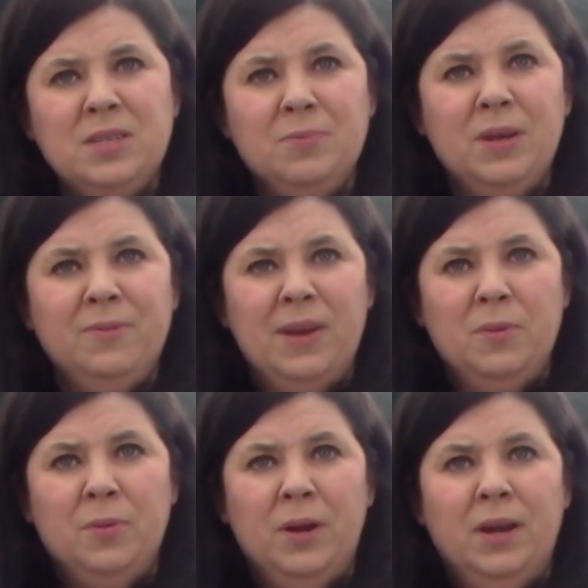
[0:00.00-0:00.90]
to
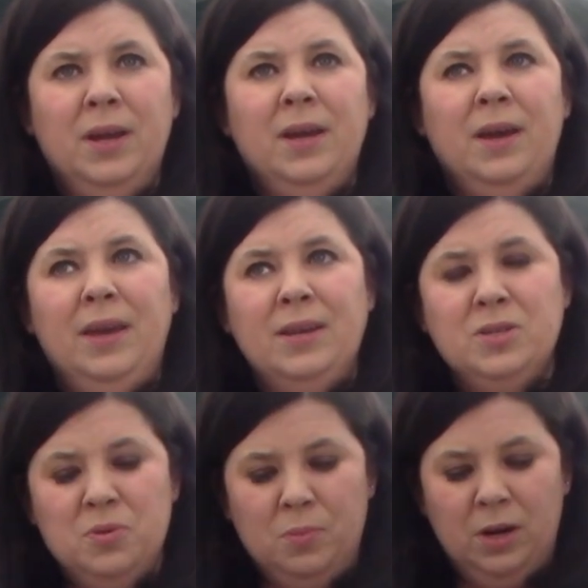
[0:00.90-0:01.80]
mid-February
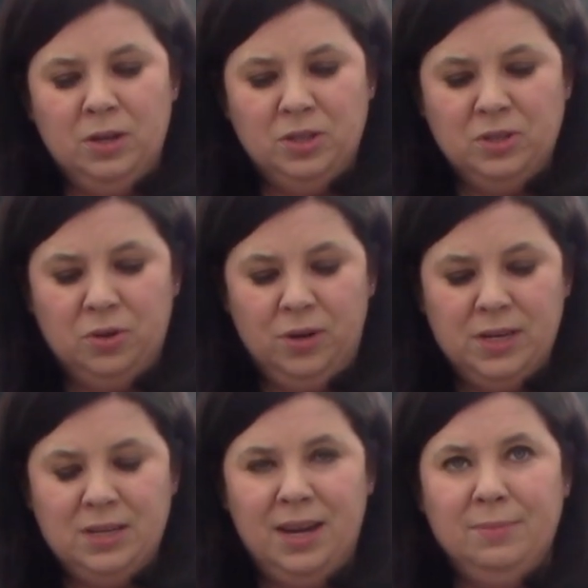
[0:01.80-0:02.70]
into March is a
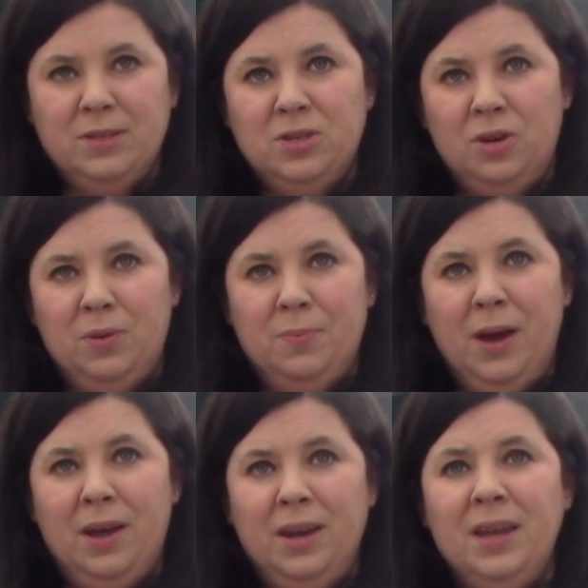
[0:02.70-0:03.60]
great time to start
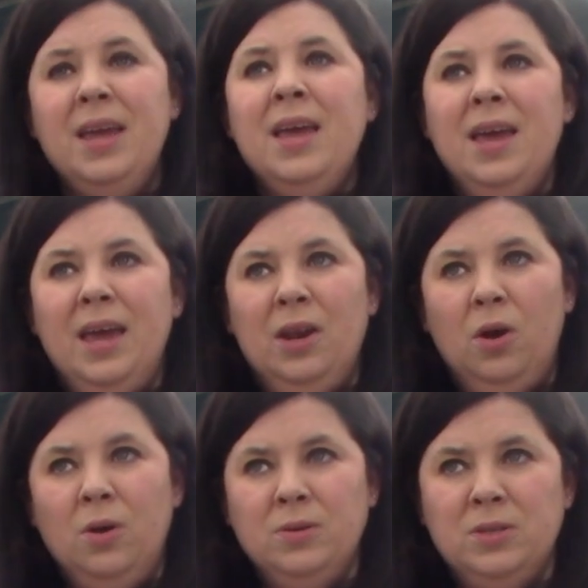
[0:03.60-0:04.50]
repotting, and
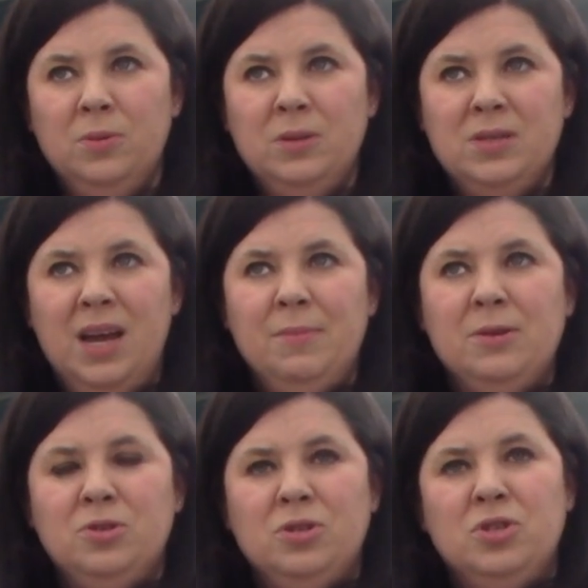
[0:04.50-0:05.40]
also the time
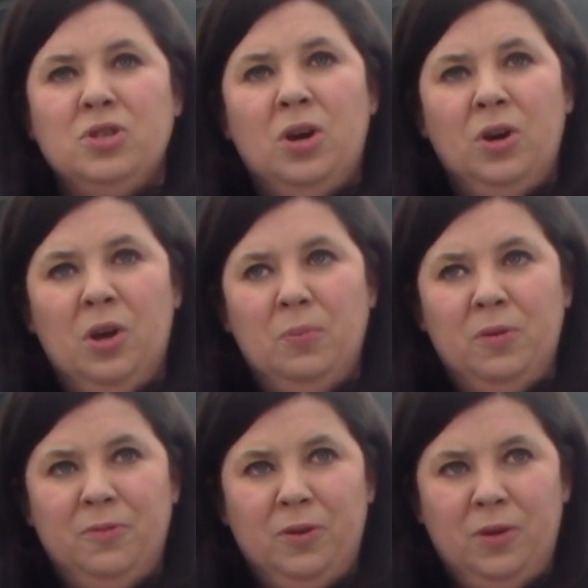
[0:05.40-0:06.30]
you should start up
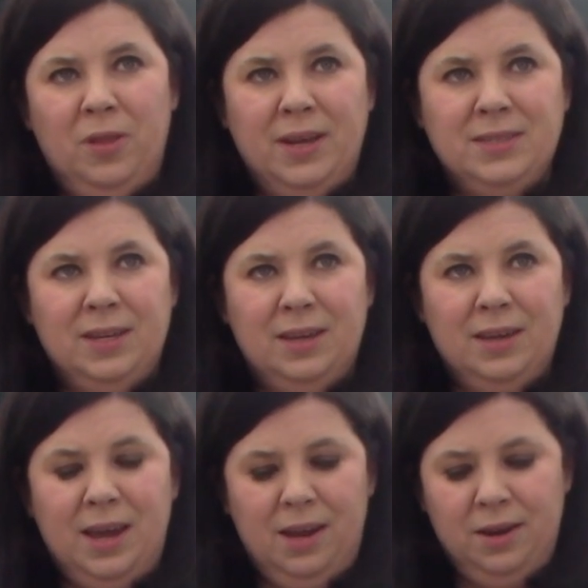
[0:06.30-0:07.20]
your fertilizing
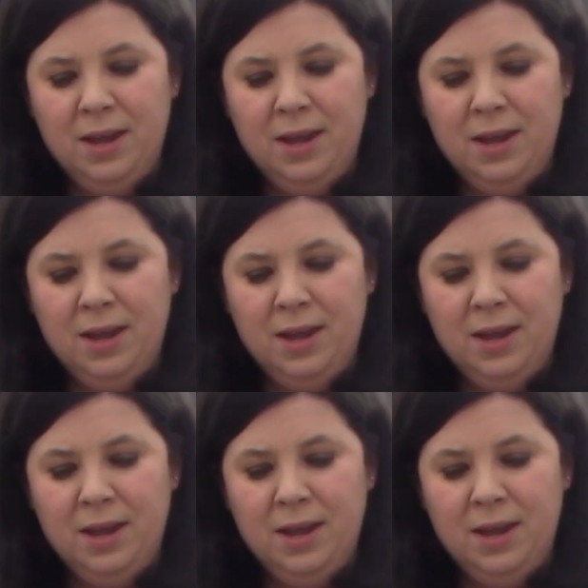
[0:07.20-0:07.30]
again.